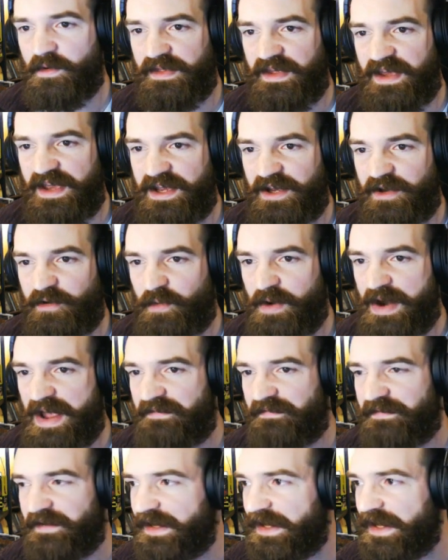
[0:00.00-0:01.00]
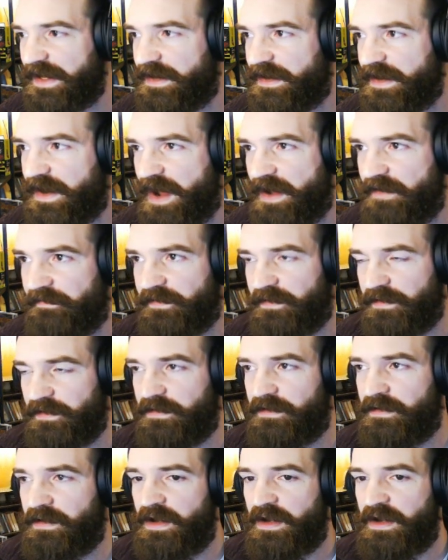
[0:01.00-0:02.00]
a graphic
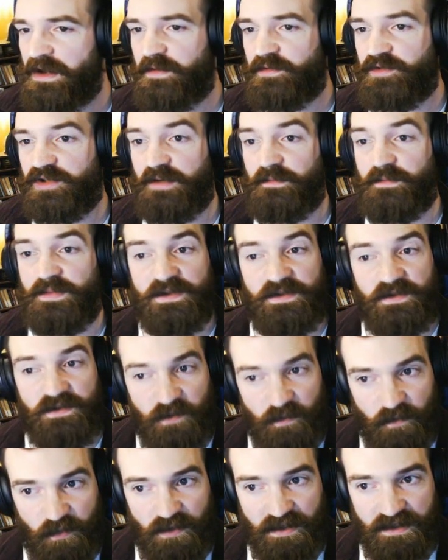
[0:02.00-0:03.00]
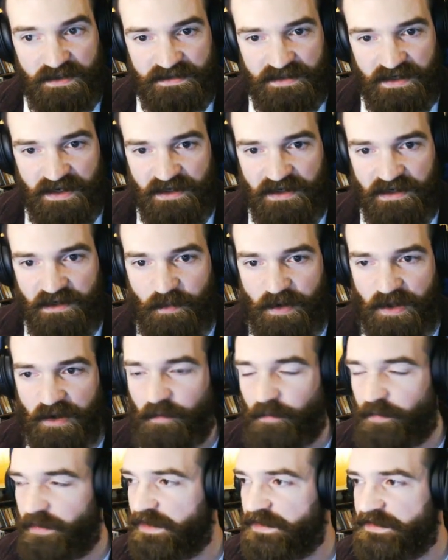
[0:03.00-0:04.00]
novel, which I'm super excited
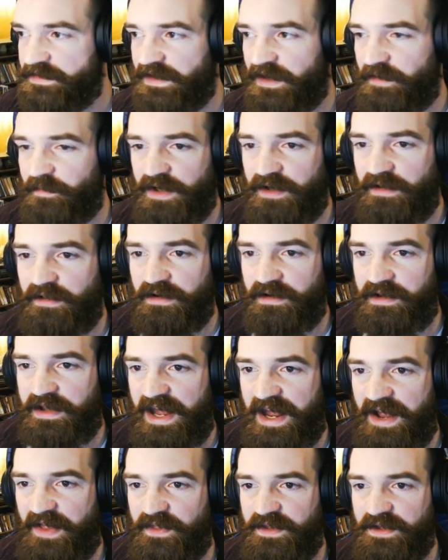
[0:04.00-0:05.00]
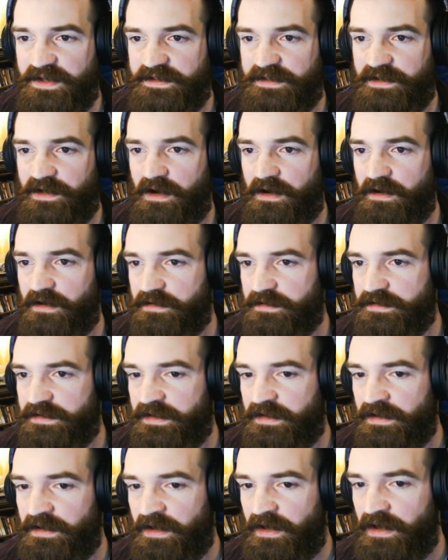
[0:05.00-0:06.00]
about because, I mean, look at this art.
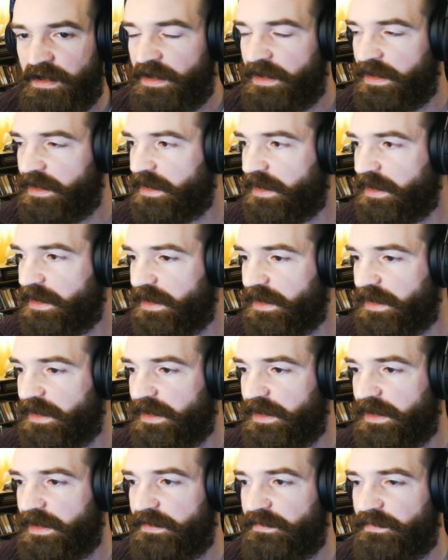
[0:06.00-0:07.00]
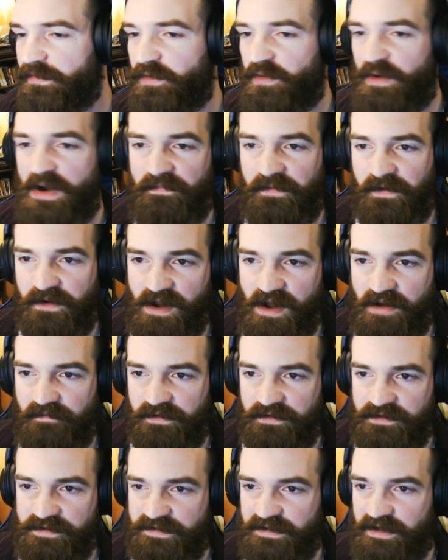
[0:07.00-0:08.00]
The graphic
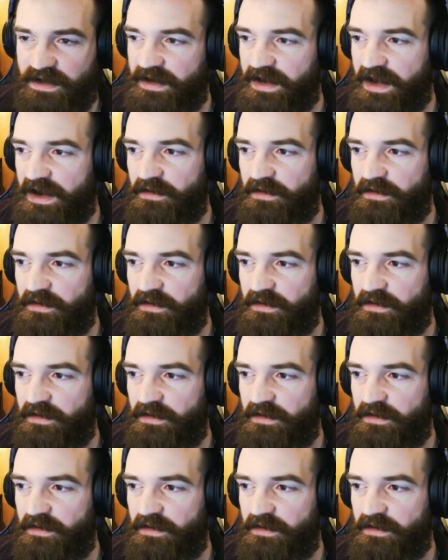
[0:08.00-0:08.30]
novel is not out